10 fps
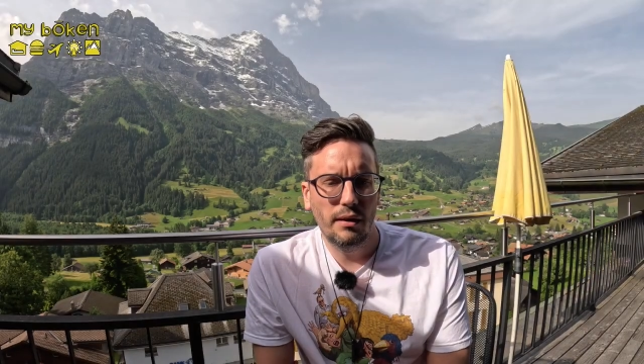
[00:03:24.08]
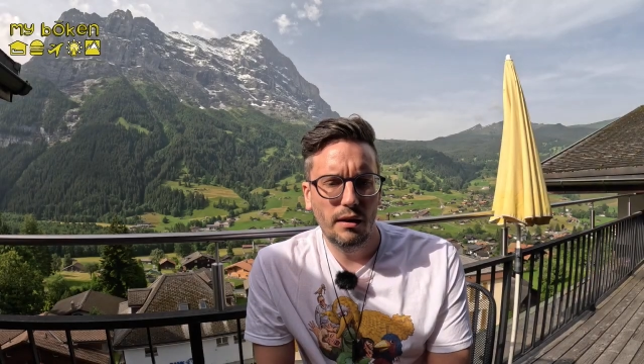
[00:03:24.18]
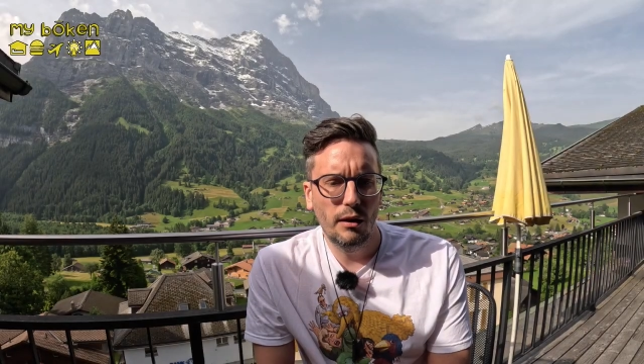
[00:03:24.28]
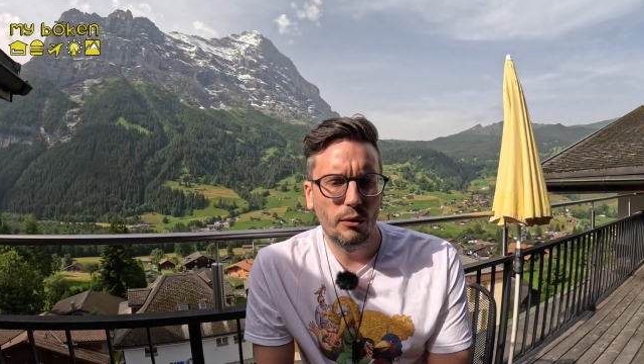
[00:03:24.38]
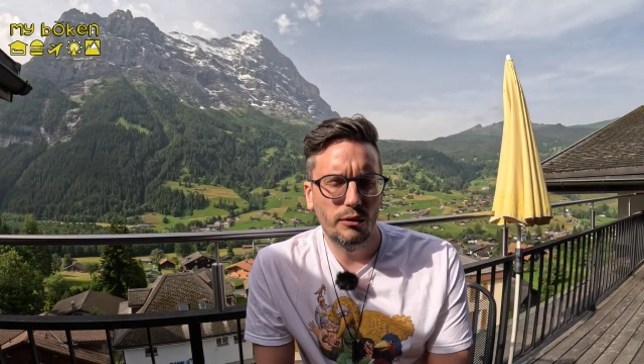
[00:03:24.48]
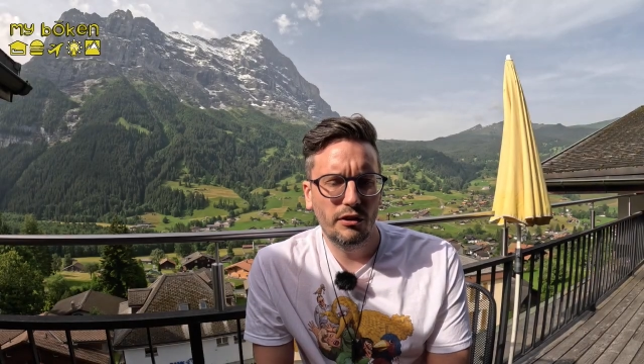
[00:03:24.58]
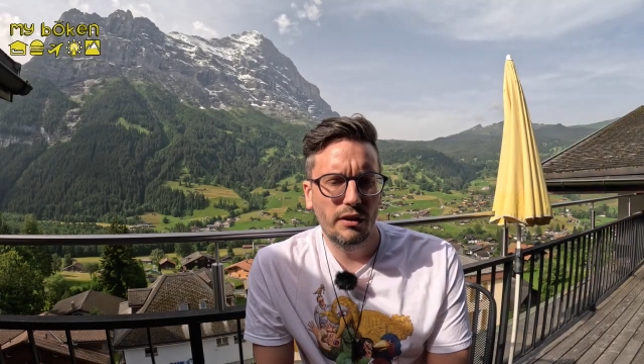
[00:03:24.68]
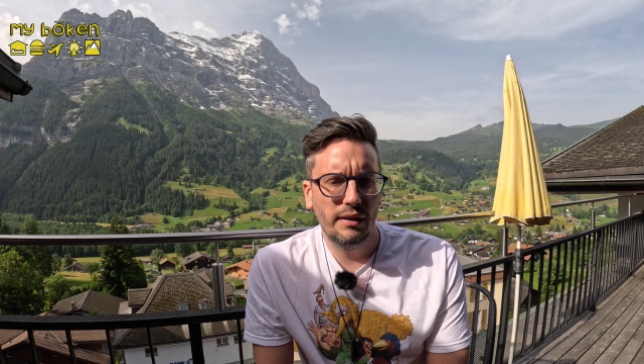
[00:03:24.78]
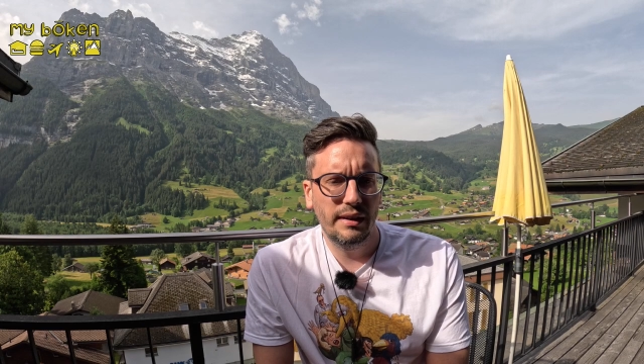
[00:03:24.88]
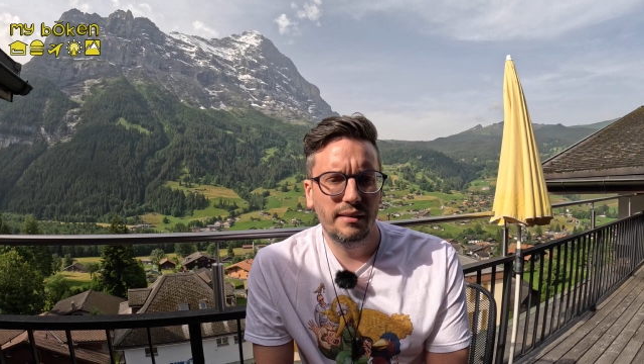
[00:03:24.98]
long
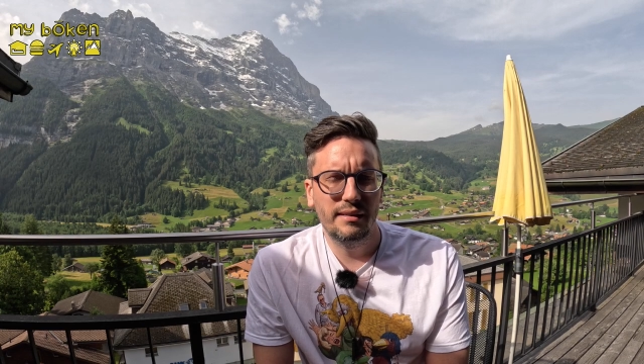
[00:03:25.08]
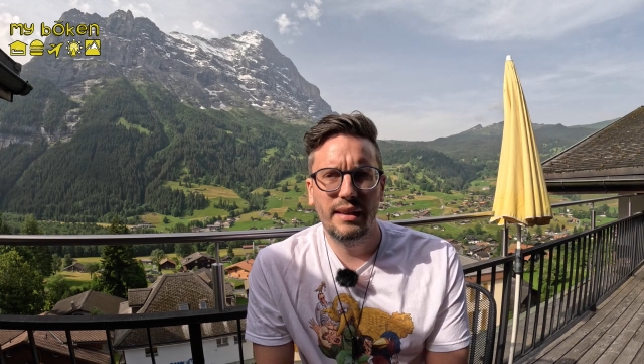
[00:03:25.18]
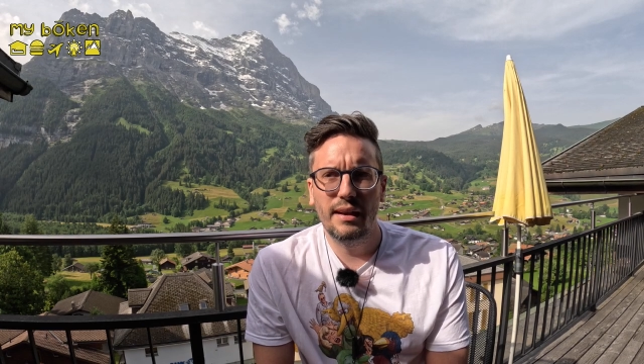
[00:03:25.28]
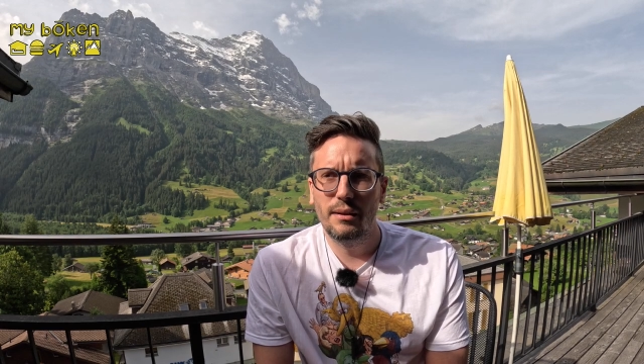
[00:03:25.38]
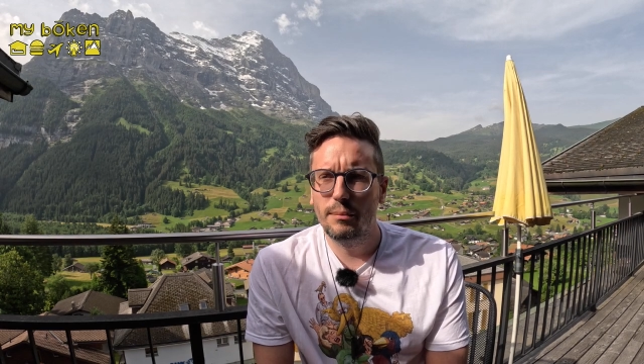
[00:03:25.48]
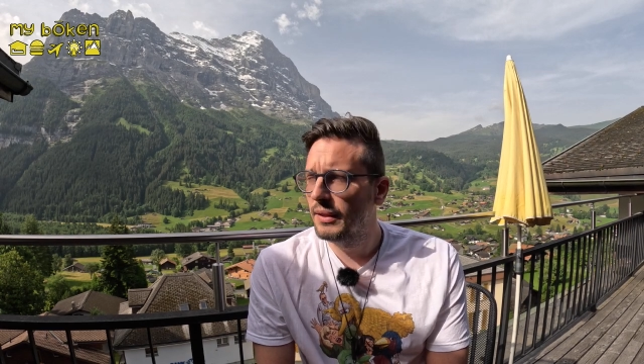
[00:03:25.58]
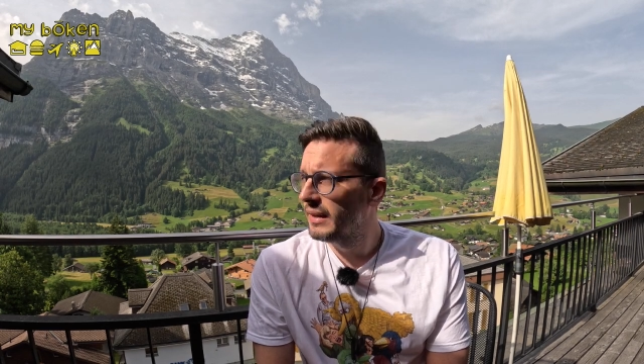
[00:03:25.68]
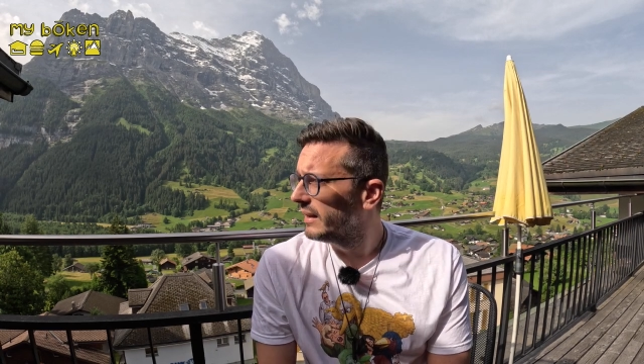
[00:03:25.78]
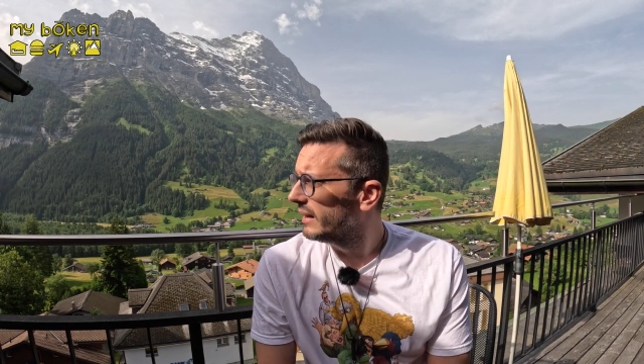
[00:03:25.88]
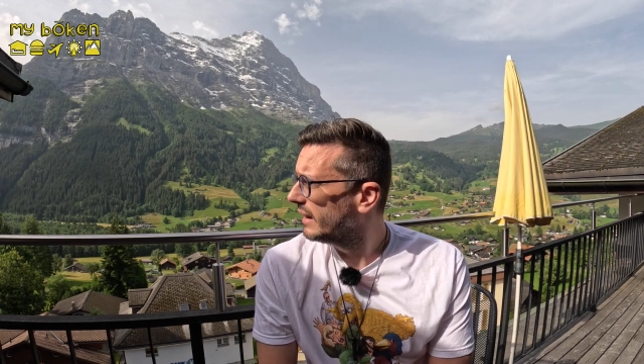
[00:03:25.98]
journey, and to get up there